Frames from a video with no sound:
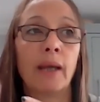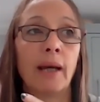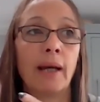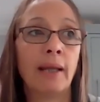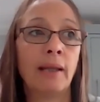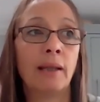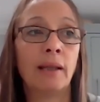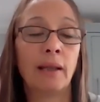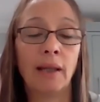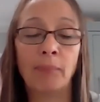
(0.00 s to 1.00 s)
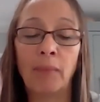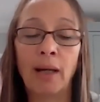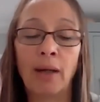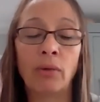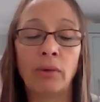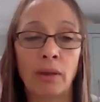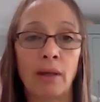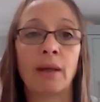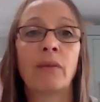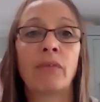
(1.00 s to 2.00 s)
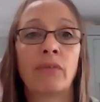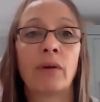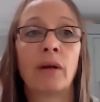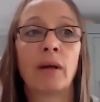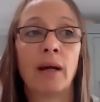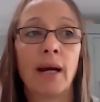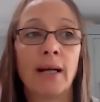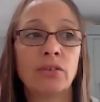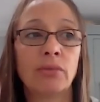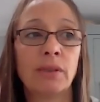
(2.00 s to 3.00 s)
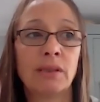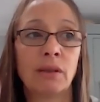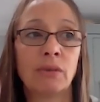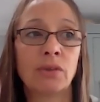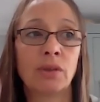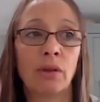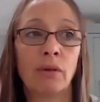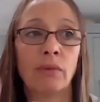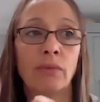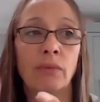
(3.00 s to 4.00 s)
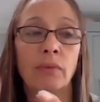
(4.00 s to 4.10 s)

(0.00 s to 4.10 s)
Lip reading: in my own life as a result of